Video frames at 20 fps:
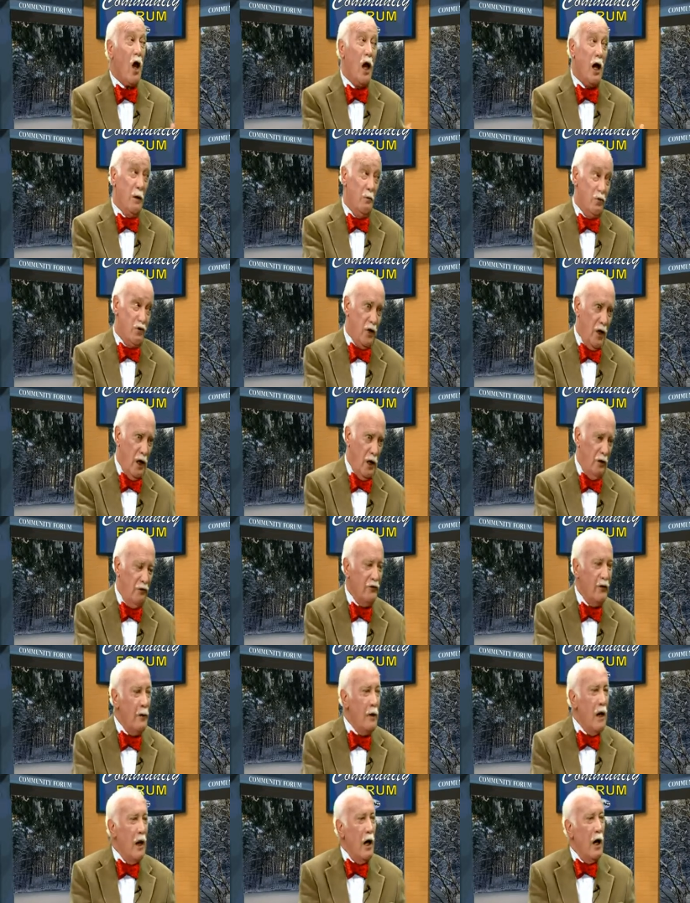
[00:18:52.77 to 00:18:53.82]
himself
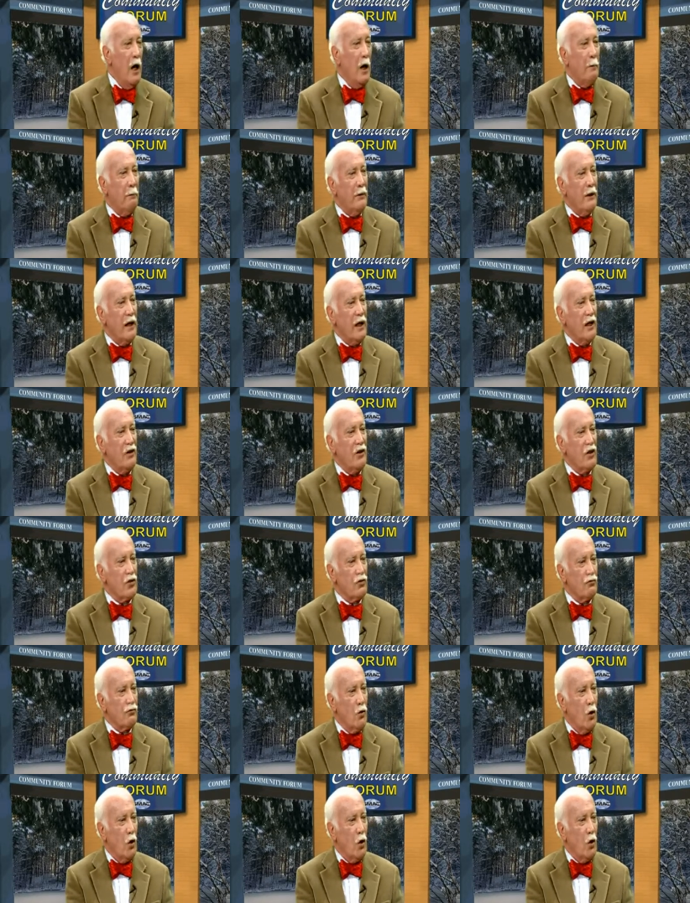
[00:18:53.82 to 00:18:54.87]
uh, playing this
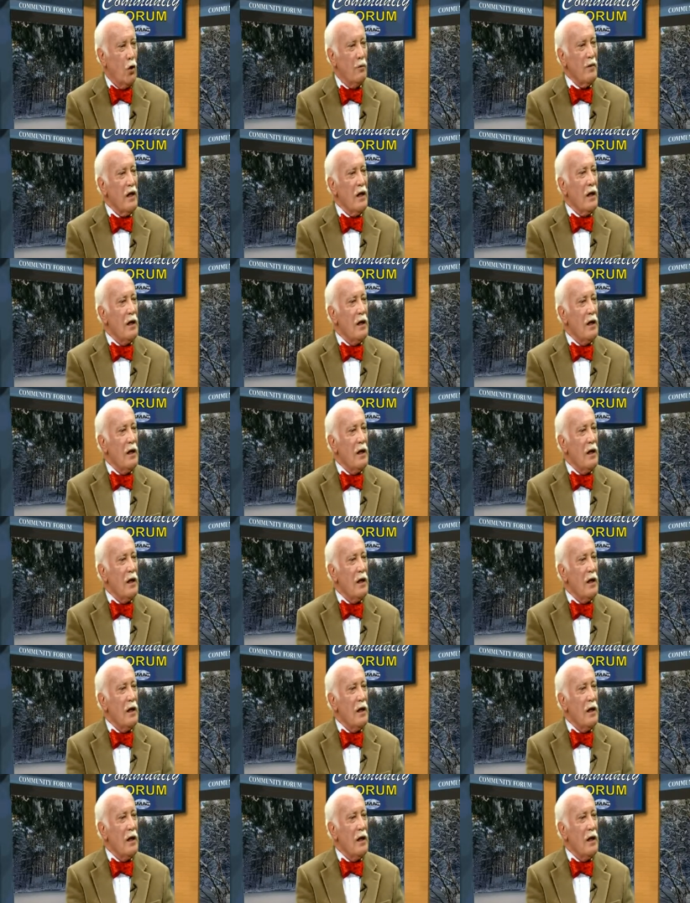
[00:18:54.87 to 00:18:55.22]
role